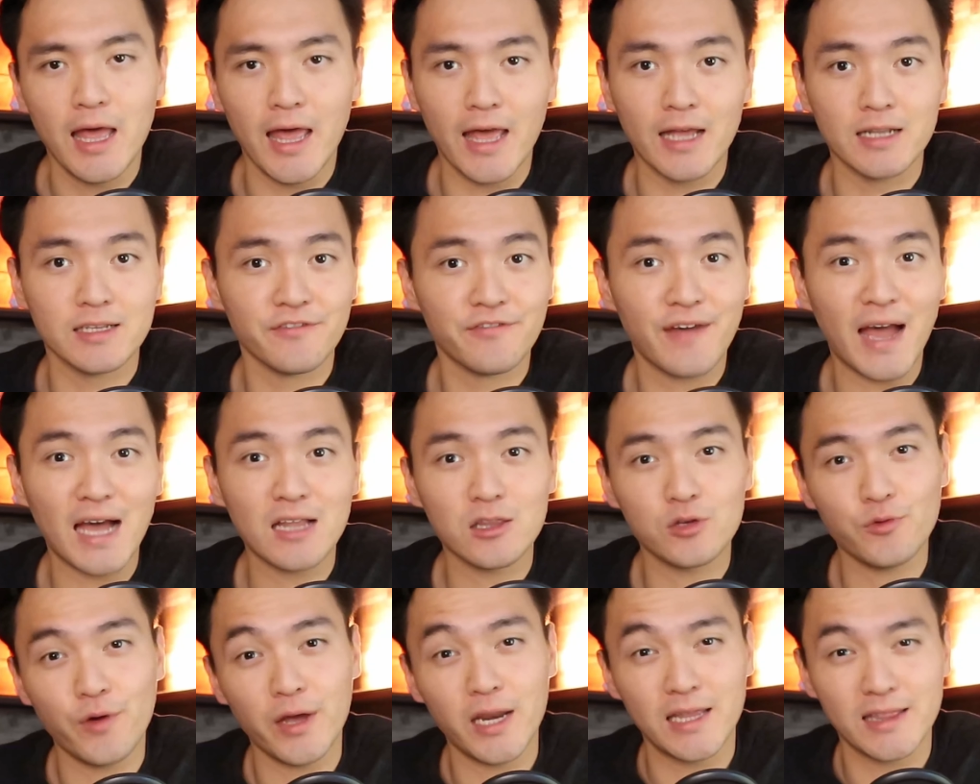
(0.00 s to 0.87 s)
and
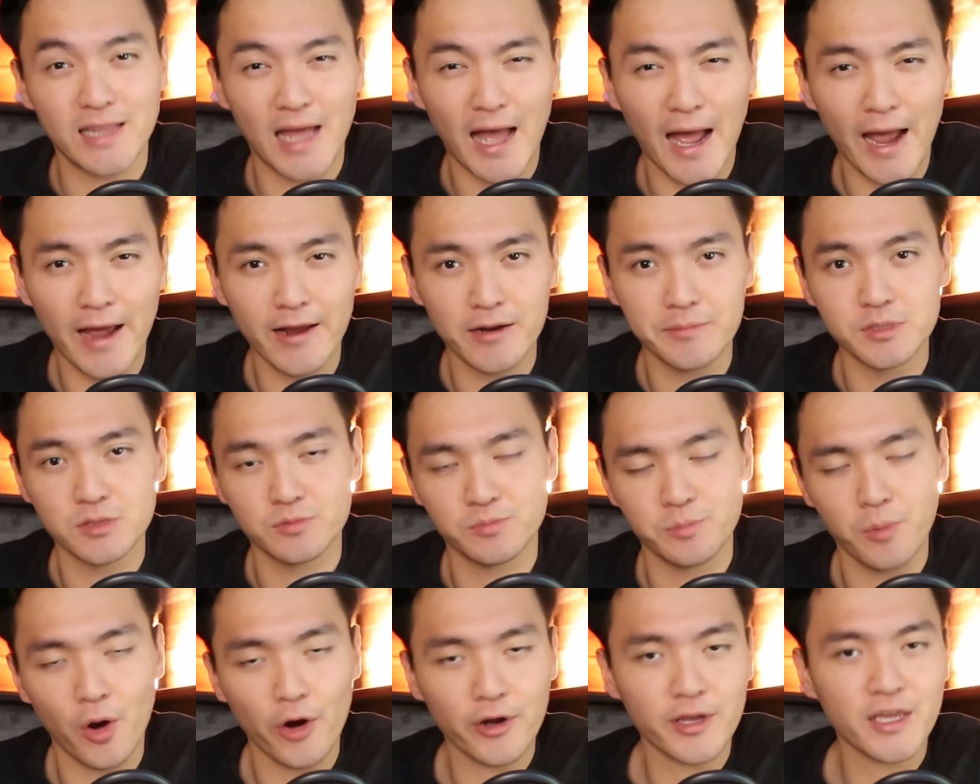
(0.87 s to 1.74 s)
evaluating the item's
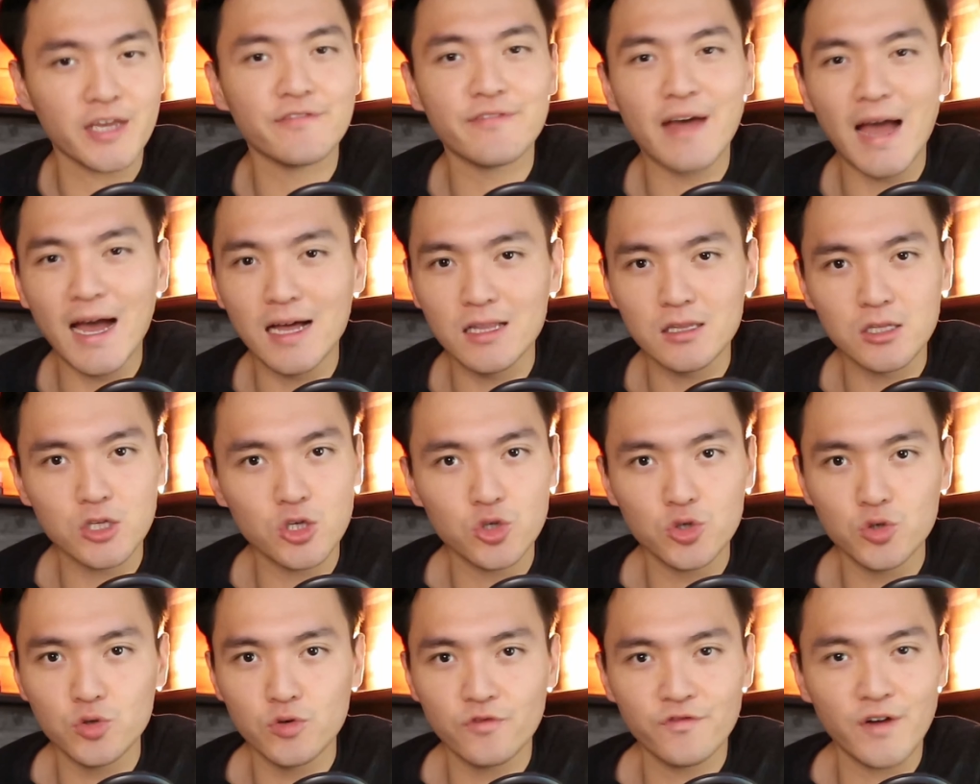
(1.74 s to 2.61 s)
market
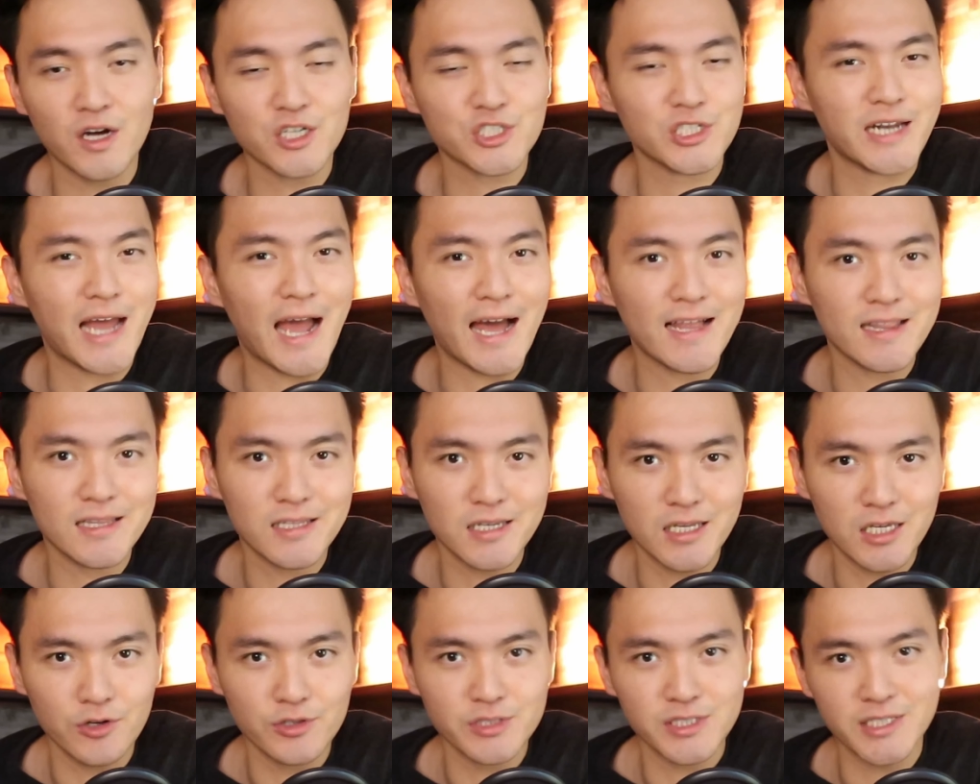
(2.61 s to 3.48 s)
value,
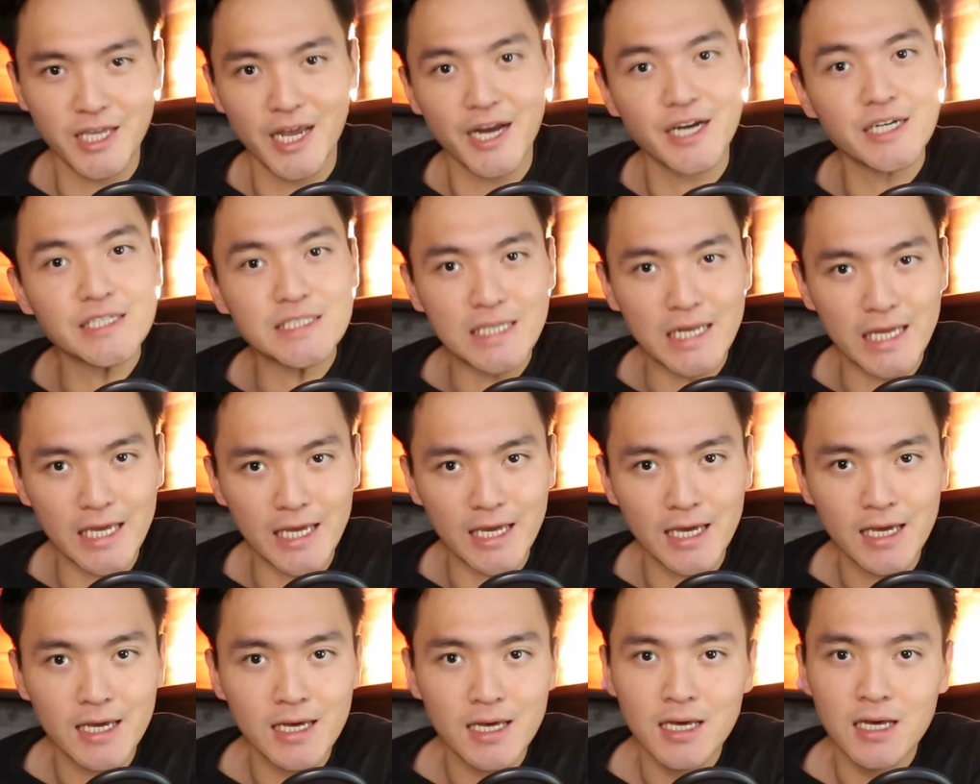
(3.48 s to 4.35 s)
functionality, or scarcity,